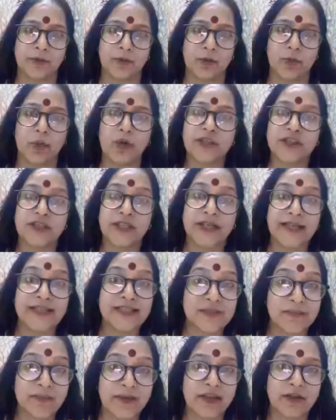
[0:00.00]
What shall I
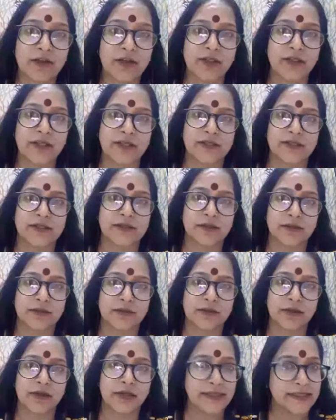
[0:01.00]
speak on this?
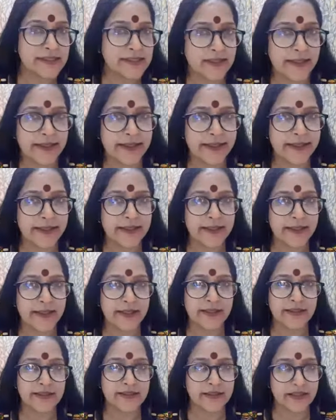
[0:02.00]
Is there anything
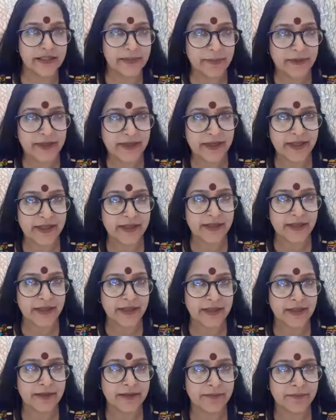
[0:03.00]
deep hidden in it?
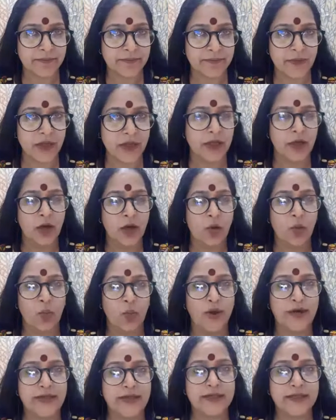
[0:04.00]

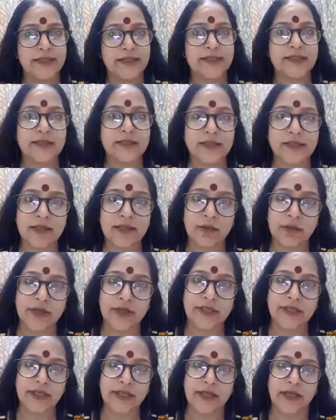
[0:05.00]
What is this
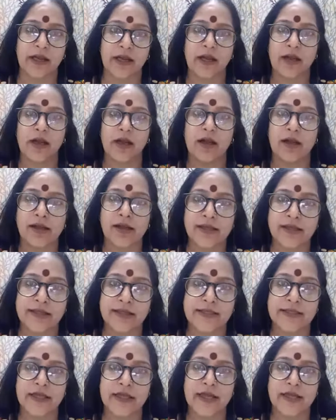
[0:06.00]
unity
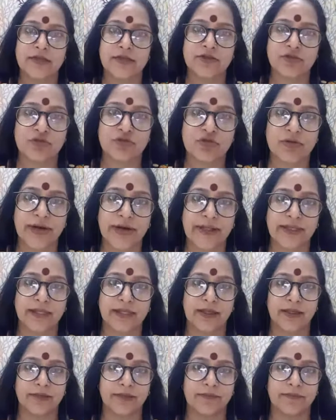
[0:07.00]
is strength?